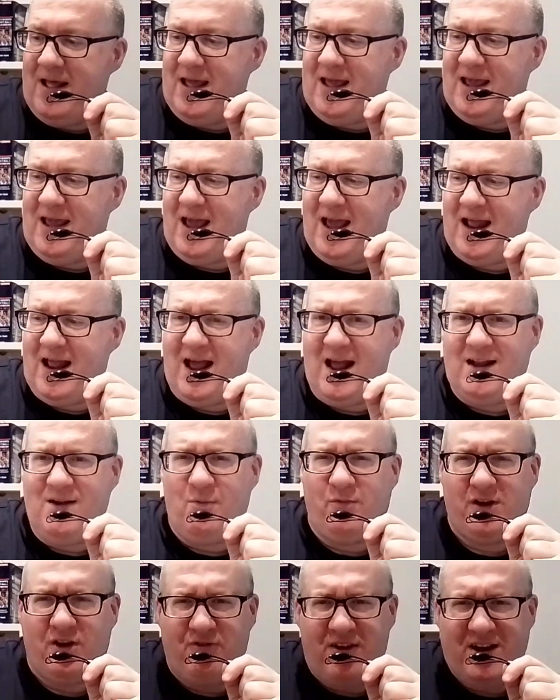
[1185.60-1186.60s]
And
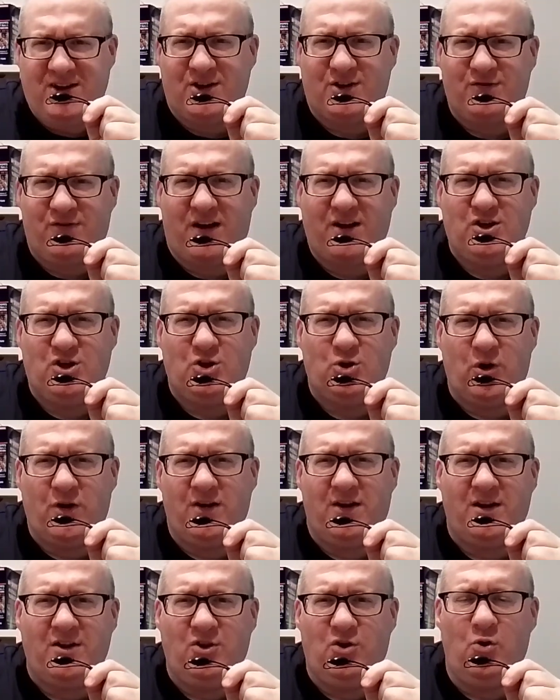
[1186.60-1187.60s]
then we've got Rangers fans
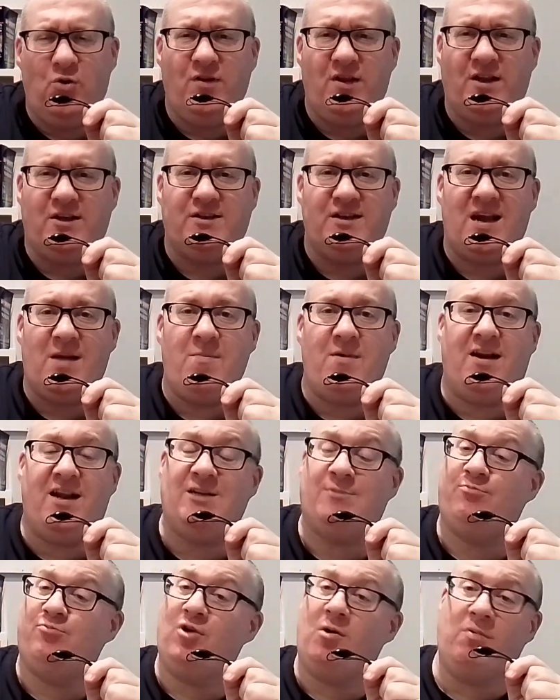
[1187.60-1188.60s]
joining in doing the same, and
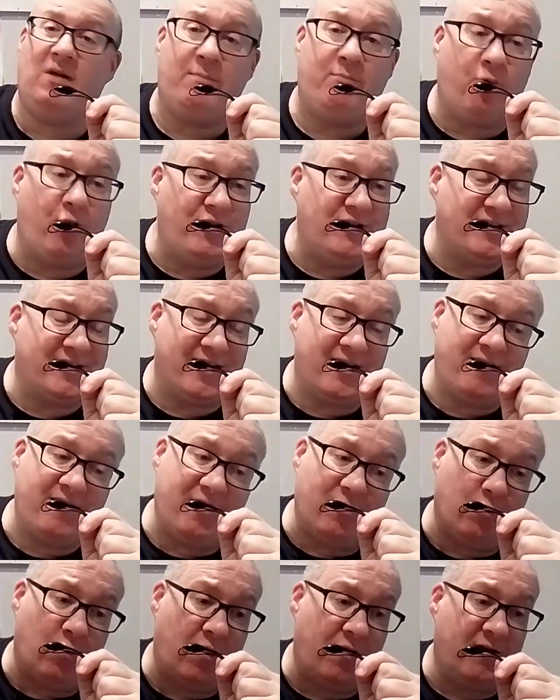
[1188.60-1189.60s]
it's probably boys that are going to
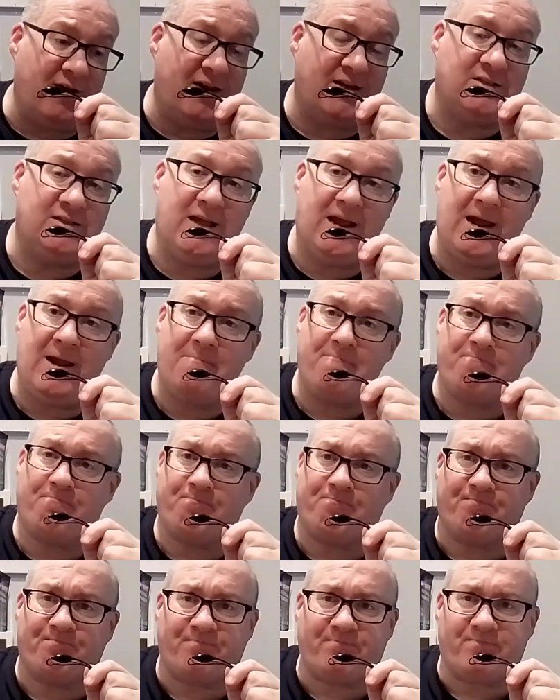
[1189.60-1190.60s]
their work the next day,
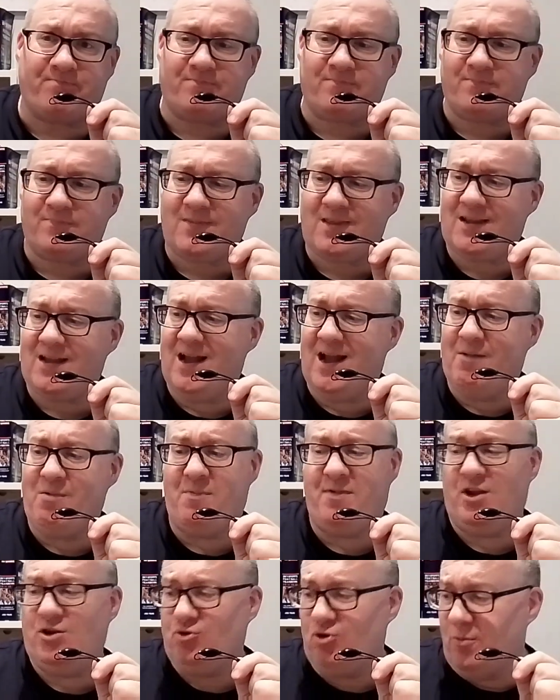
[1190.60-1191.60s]
and
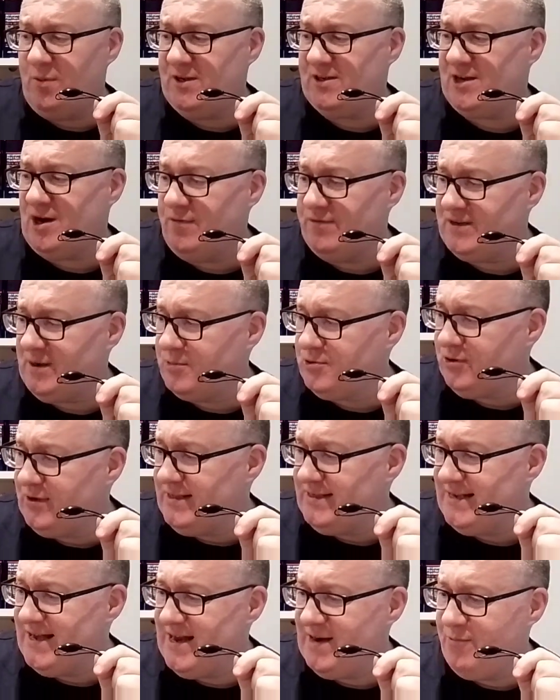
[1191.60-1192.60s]
maybe the job itself is
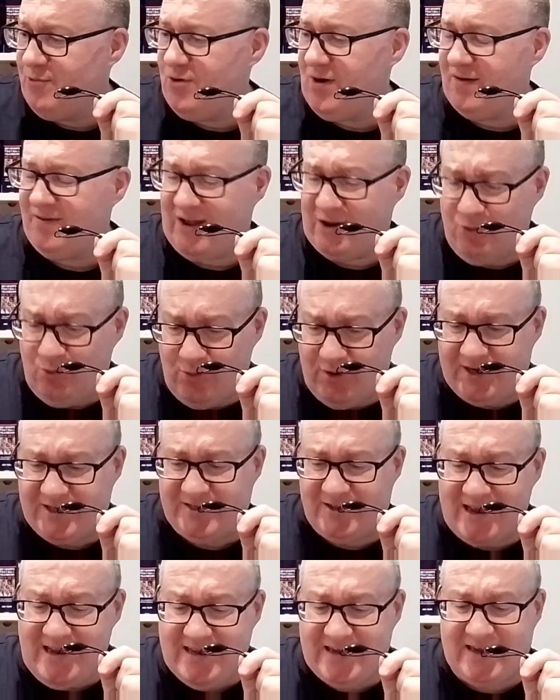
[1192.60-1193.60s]
absolutely terrible. I know what
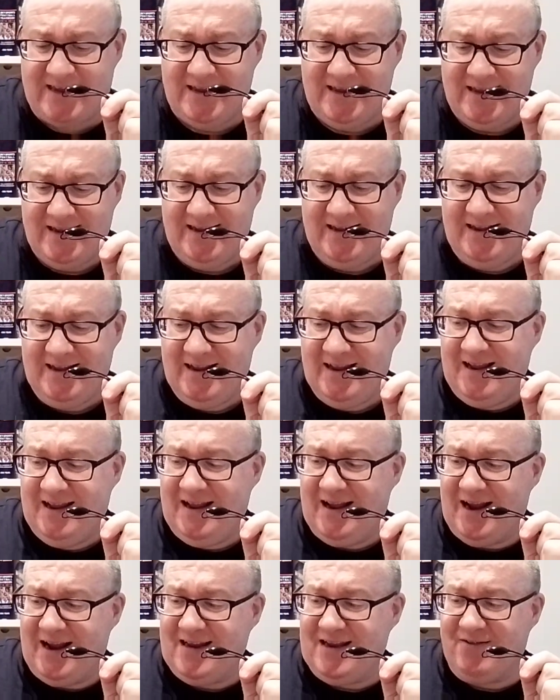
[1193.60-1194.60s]
it's like,
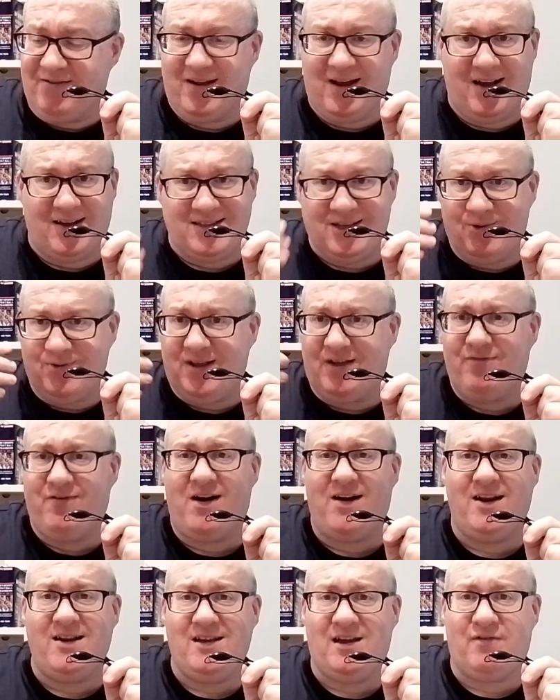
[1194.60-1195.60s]
and you've got a Celtic
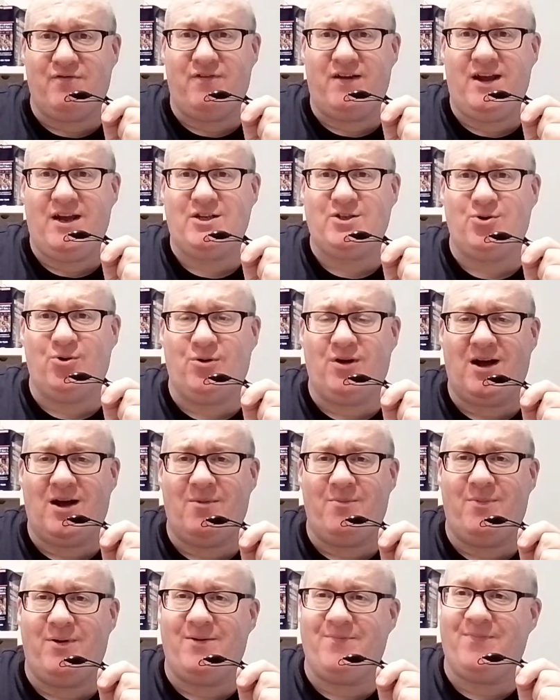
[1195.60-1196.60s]
fan in your face and all
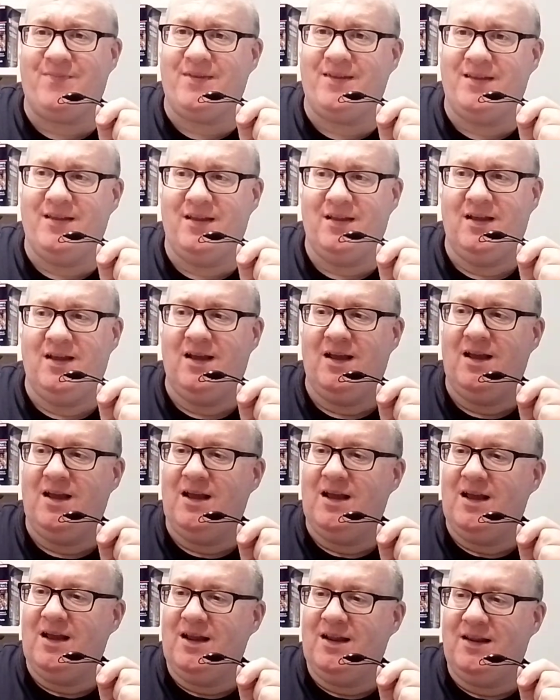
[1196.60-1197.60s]
that, but
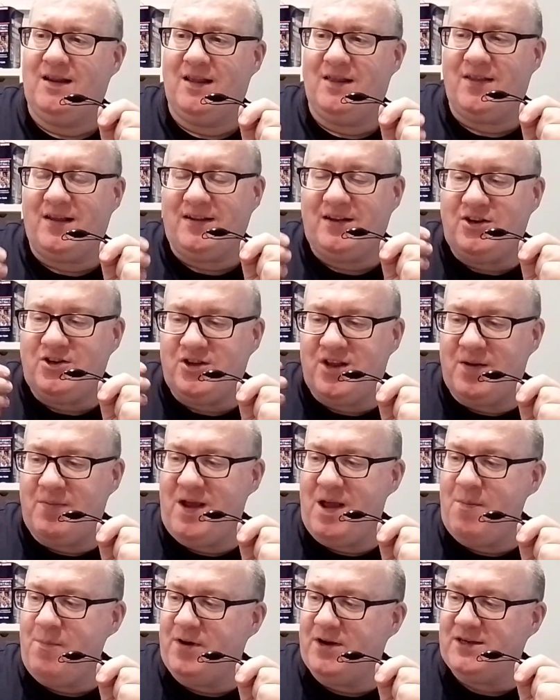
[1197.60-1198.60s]
thing just to
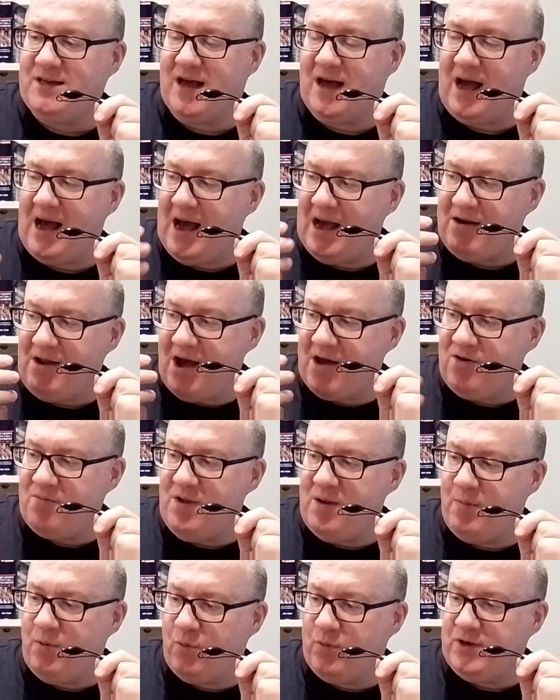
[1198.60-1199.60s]
remember is I
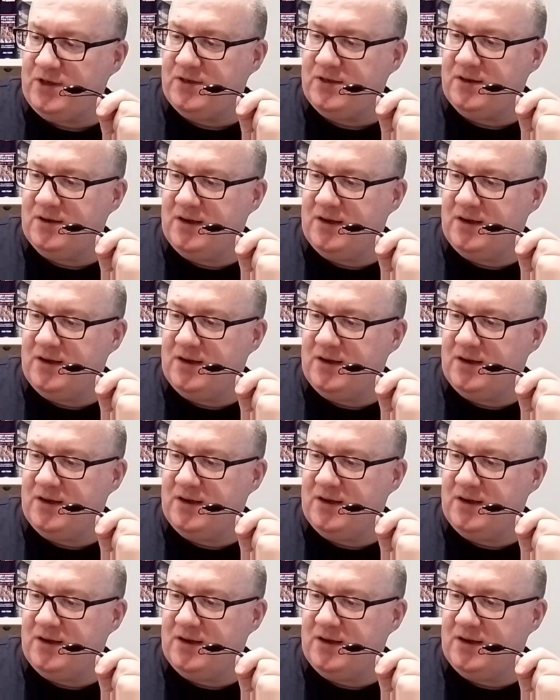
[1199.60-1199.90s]
remember when